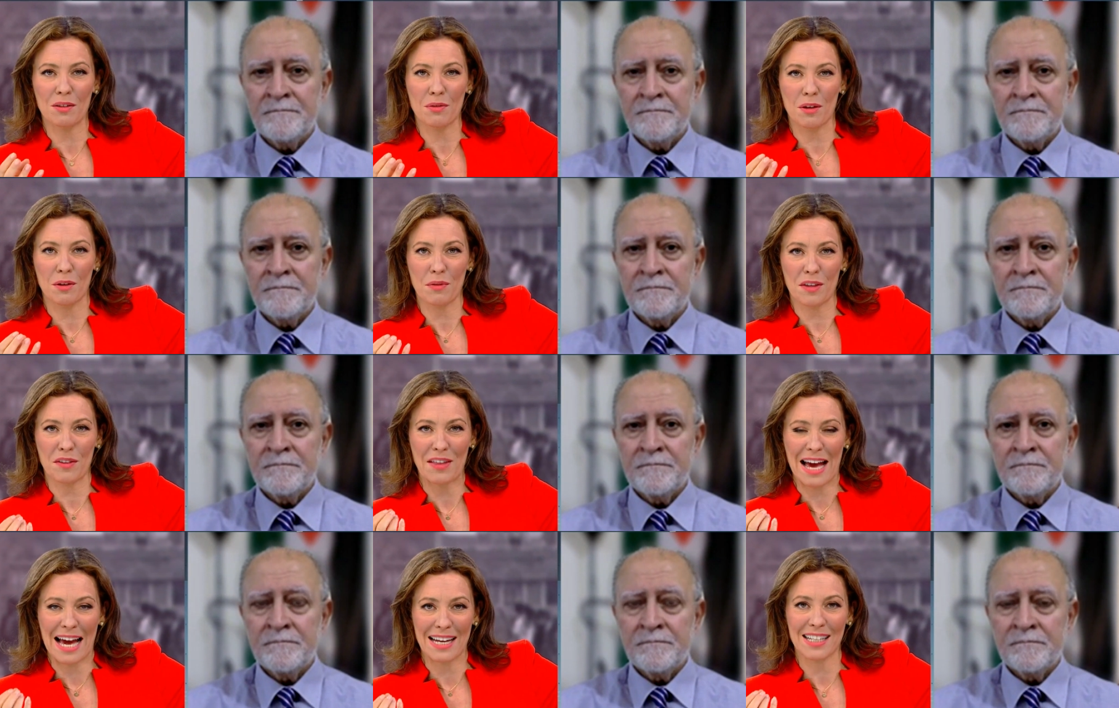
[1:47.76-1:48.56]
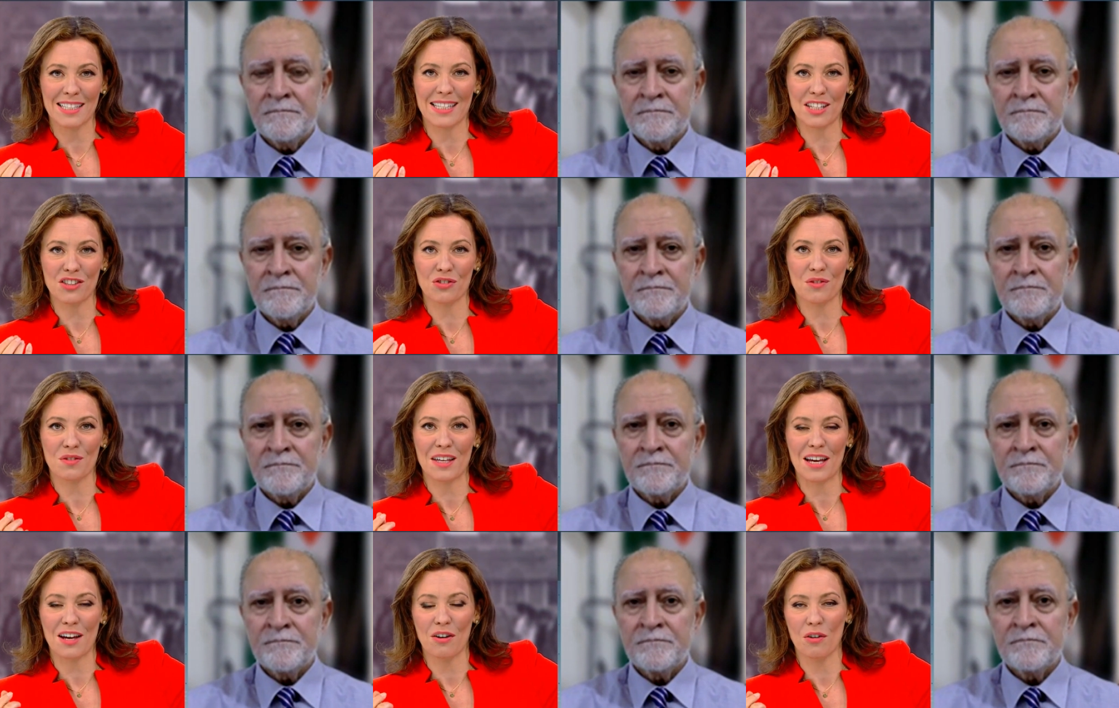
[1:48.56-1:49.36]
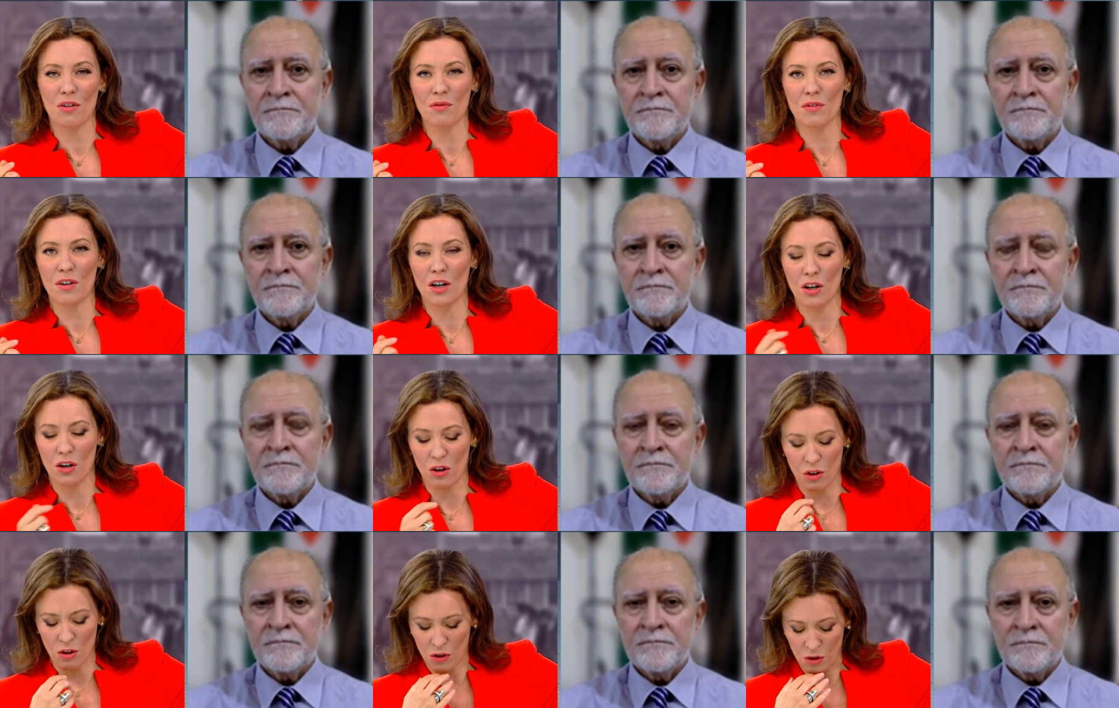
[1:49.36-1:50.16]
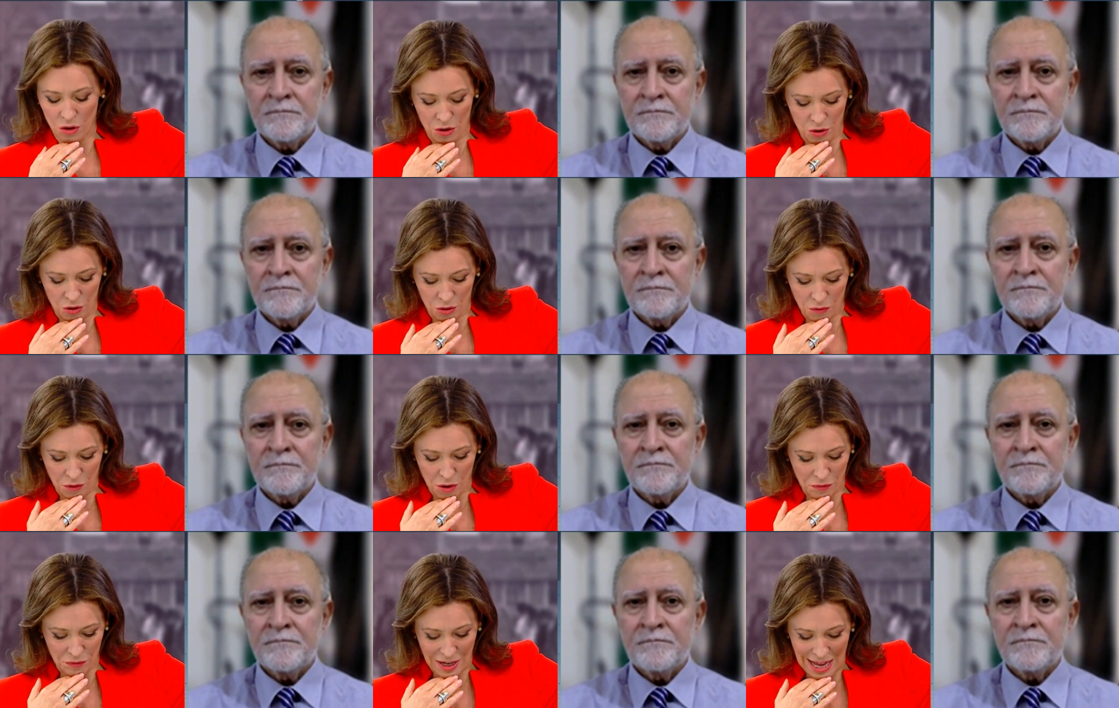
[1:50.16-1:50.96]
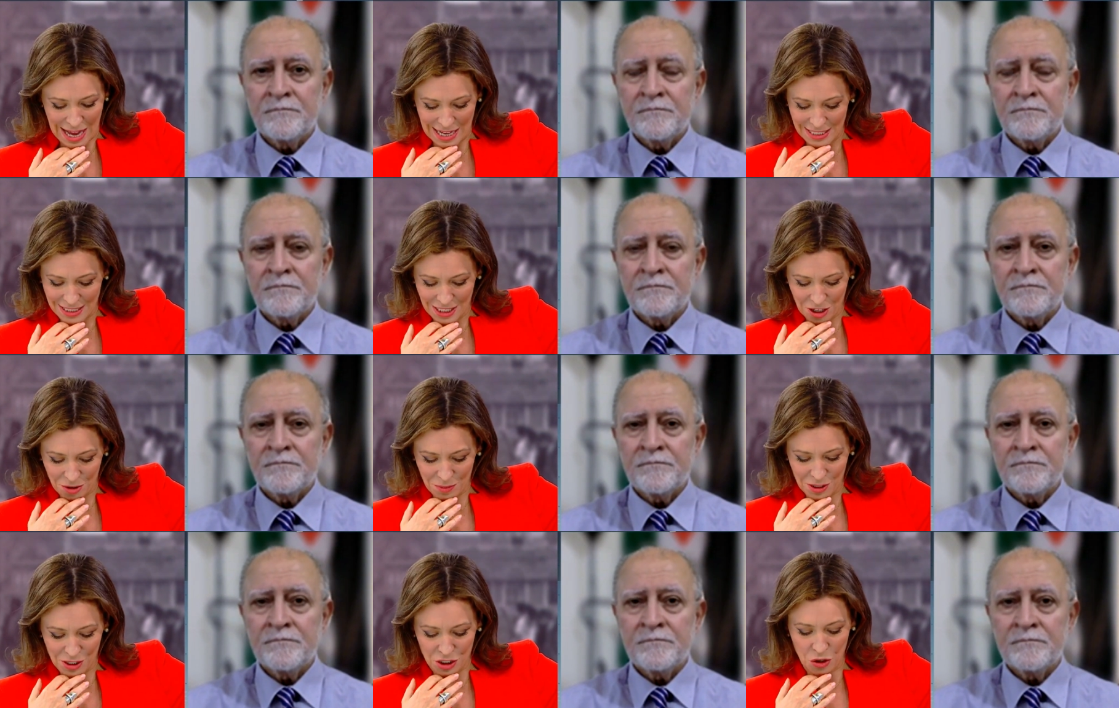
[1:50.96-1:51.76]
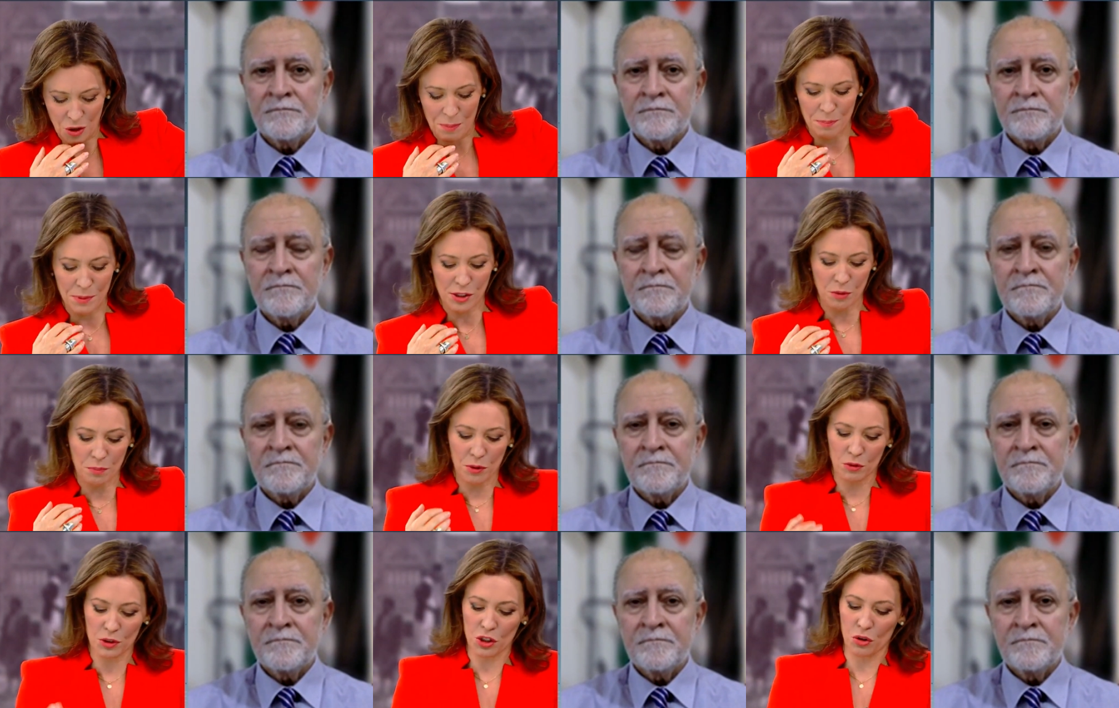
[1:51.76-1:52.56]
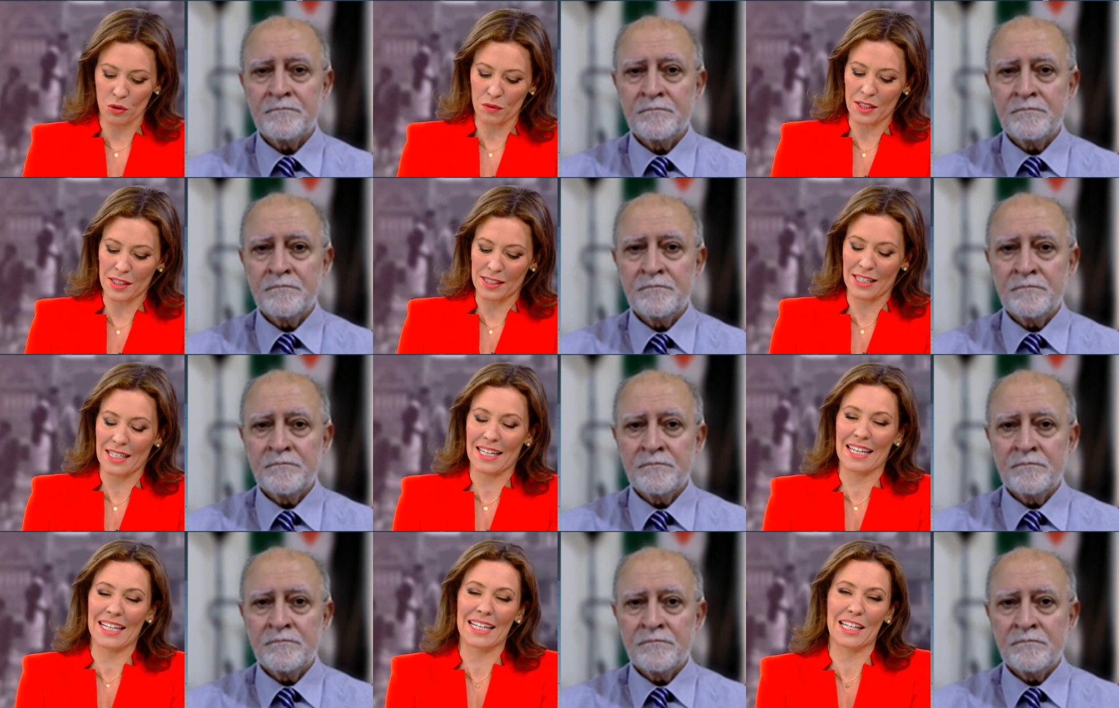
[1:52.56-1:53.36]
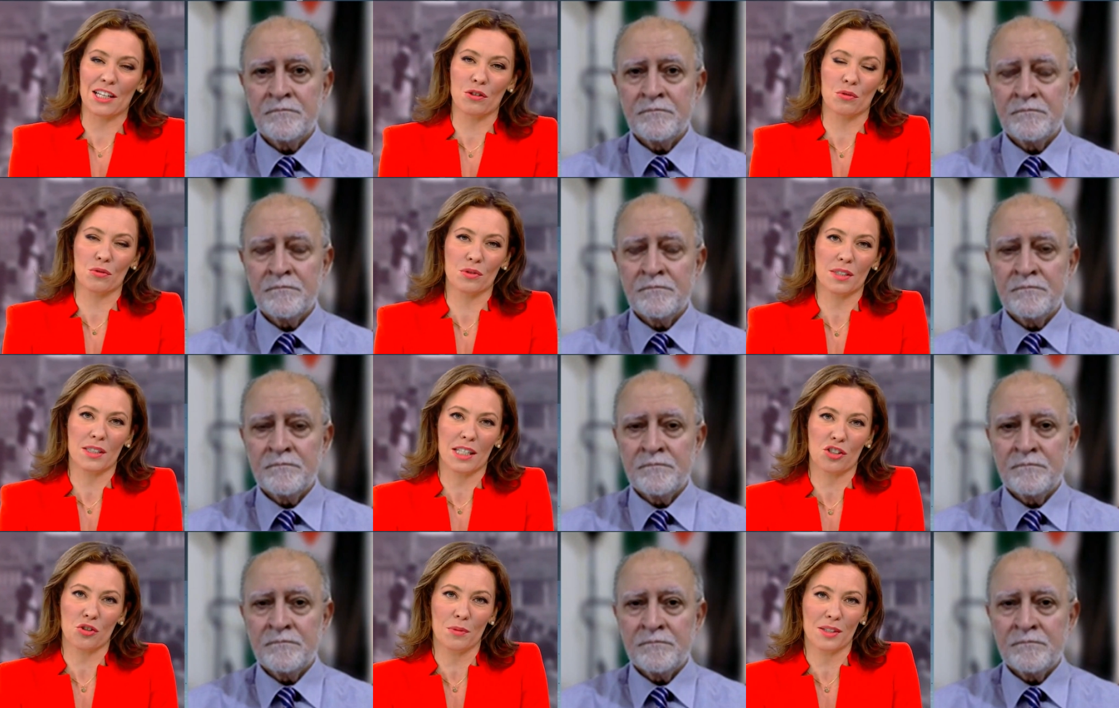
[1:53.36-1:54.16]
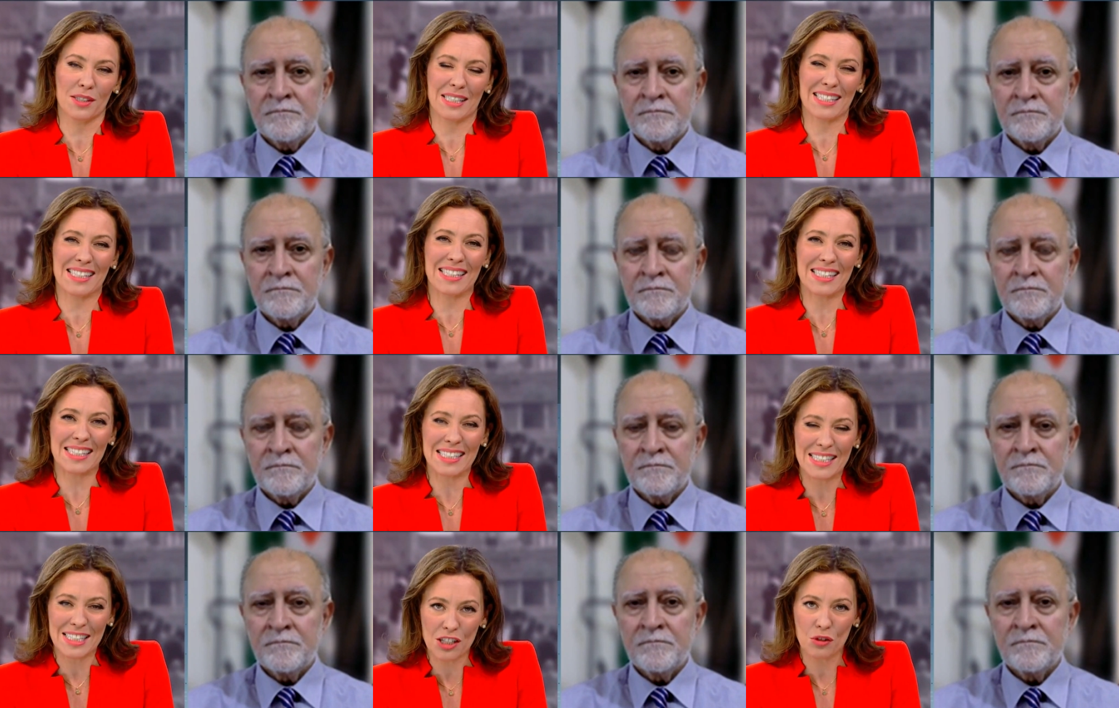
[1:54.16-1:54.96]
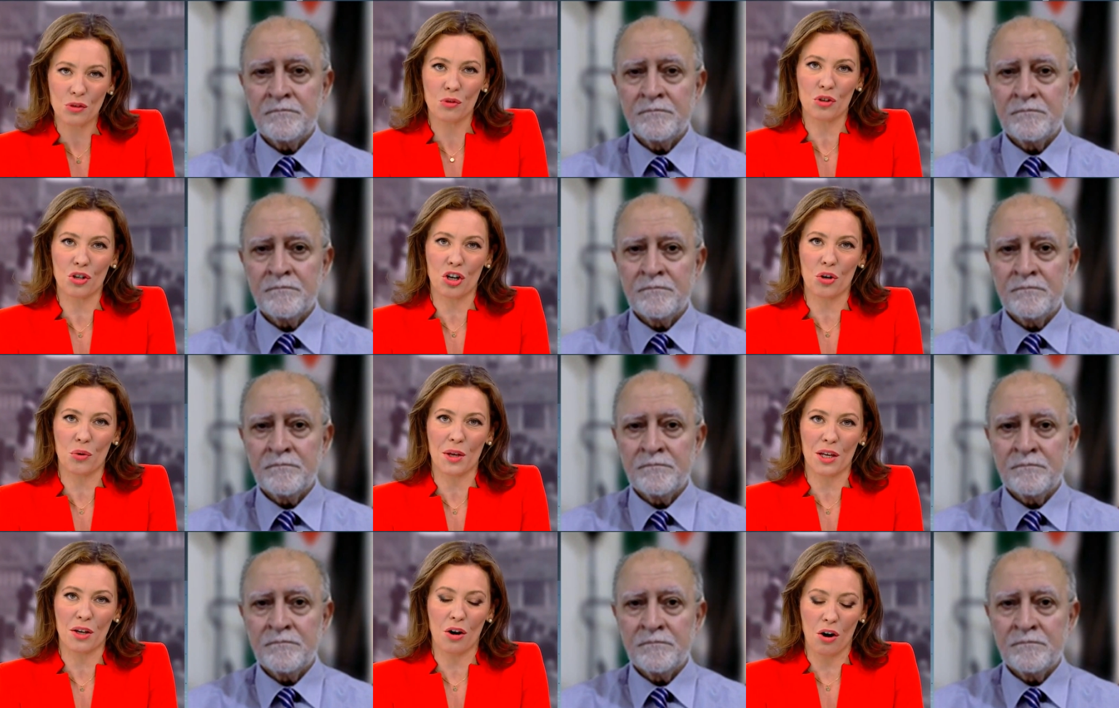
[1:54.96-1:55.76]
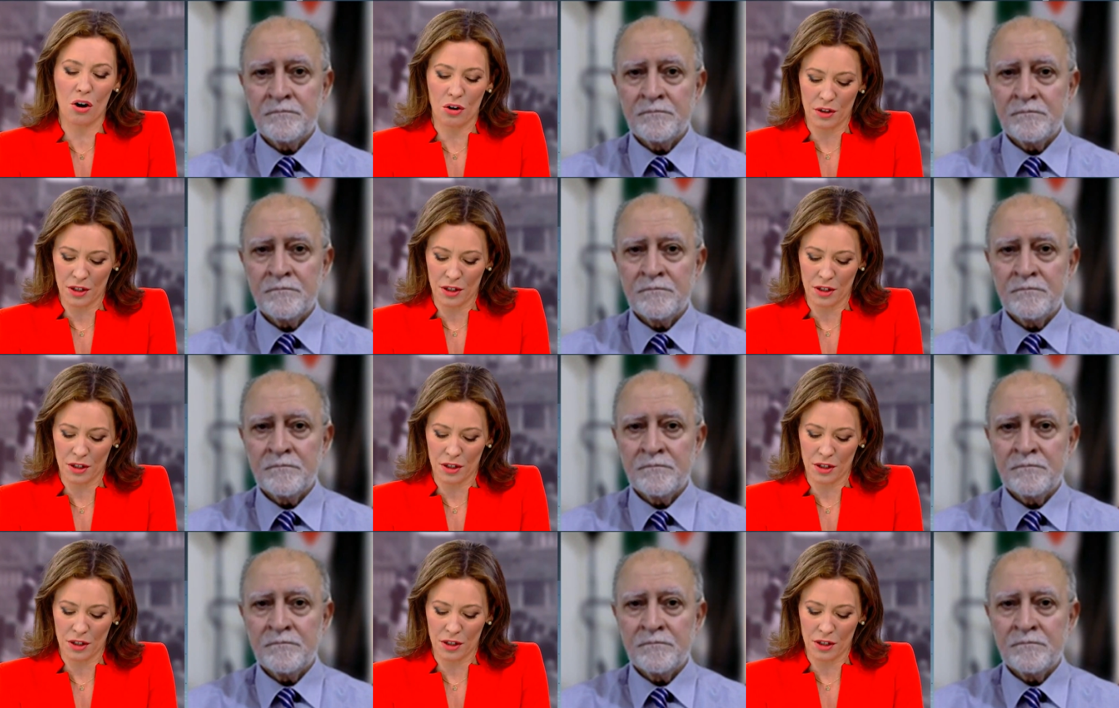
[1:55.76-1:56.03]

Speaker 1: the, the, the annexation there of, uh, of, of land, um, you know, and so building on these illegal settlements is still going on.